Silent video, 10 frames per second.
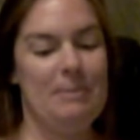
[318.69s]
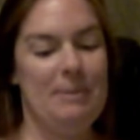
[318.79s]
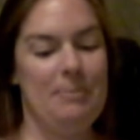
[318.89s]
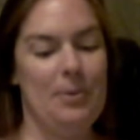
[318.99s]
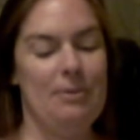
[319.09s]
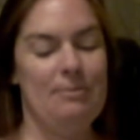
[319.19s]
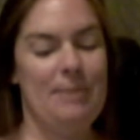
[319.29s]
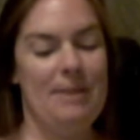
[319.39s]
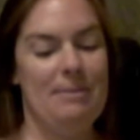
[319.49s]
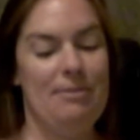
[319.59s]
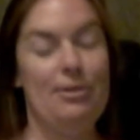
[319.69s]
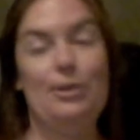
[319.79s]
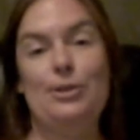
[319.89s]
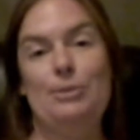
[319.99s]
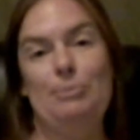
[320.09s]
My
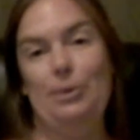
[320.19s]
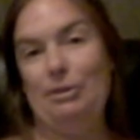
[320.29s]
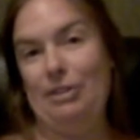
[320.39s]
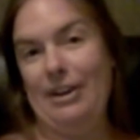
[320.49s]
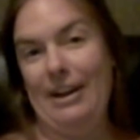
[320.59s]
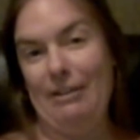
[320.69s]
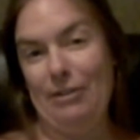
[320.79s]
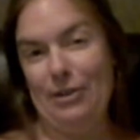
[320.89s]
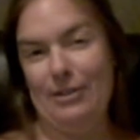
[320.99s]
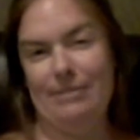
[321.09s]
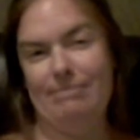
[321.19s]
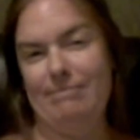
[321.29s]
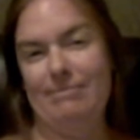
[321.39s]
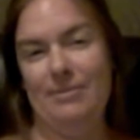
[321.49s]
first boyfriend ever,